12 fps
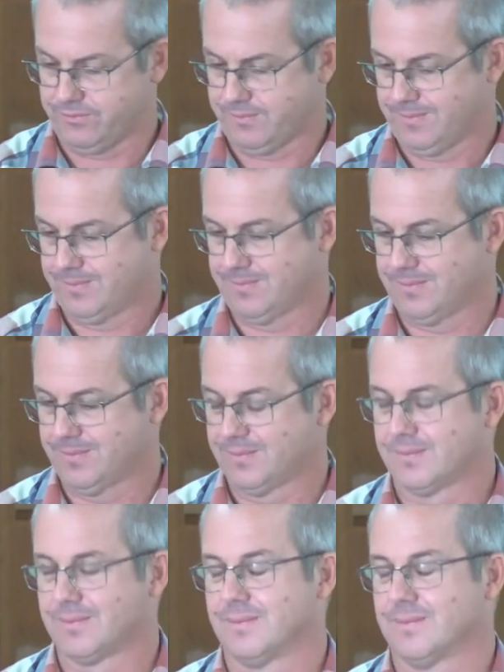
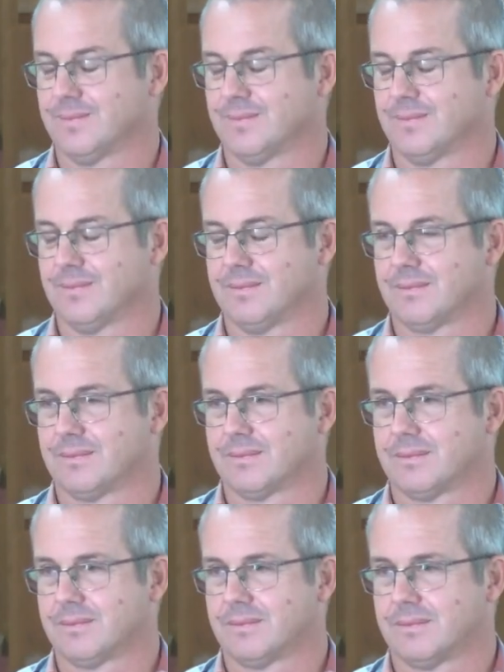
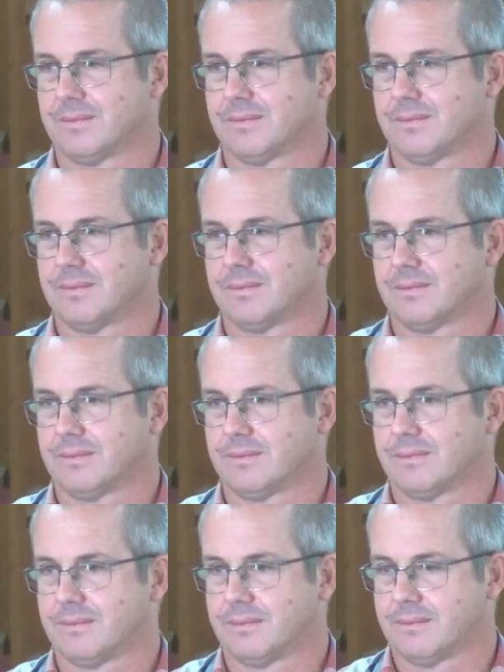
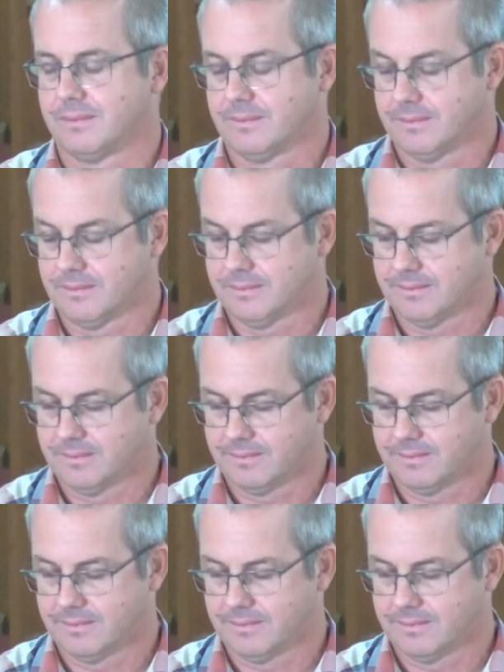Nobody speaks.